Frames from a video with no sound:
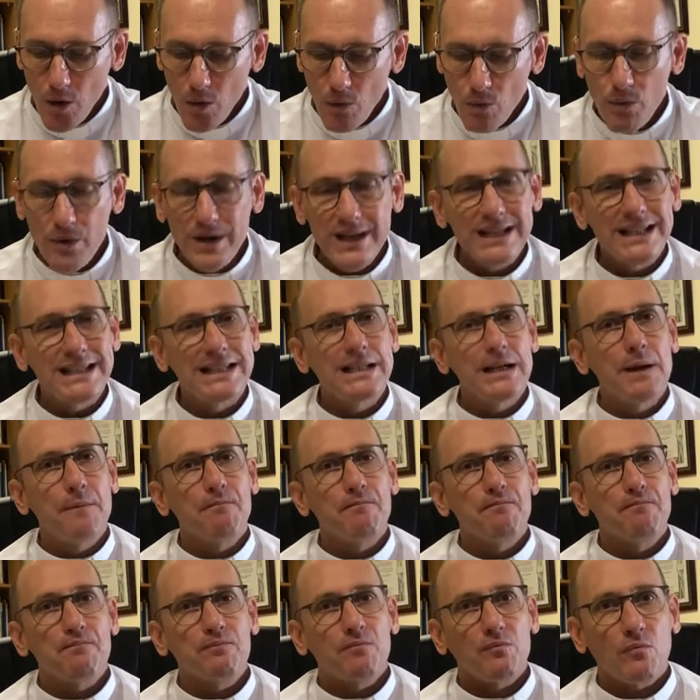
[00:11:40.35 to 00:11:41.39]

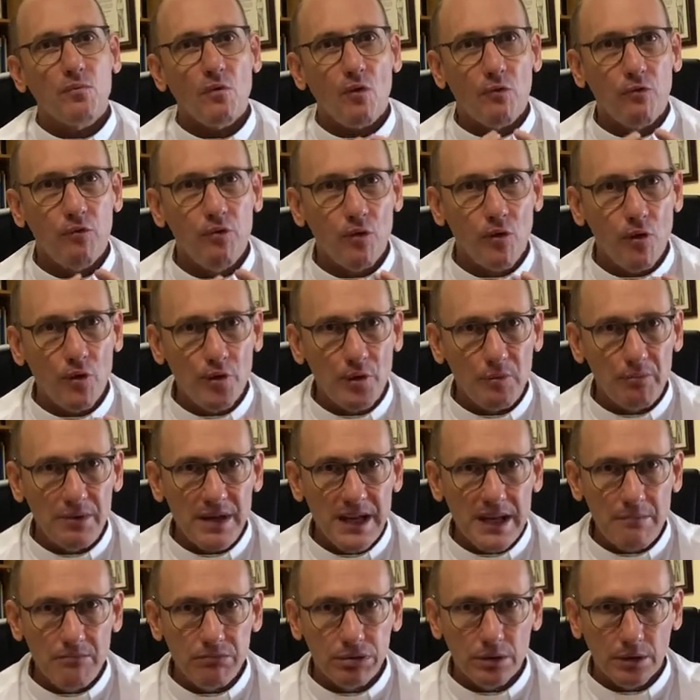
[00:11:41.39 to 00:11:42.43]
Wisdom for the
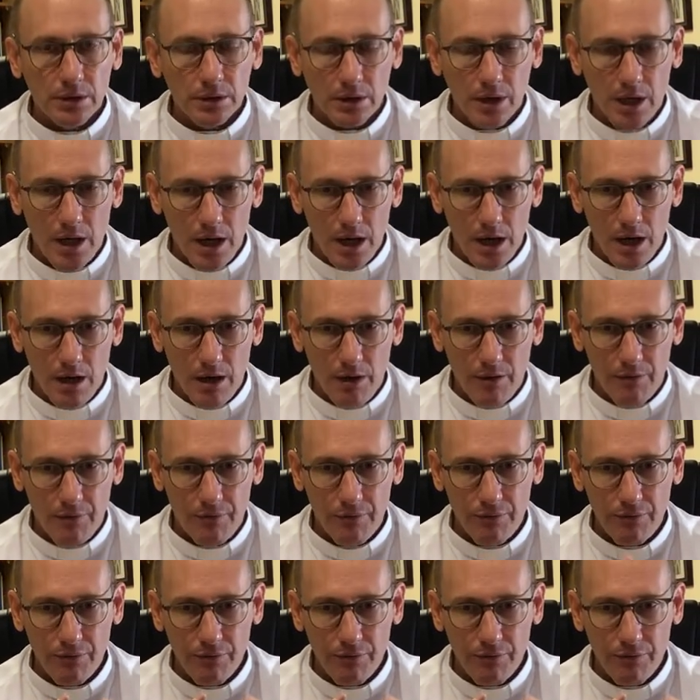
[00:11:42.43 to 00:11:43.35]
people of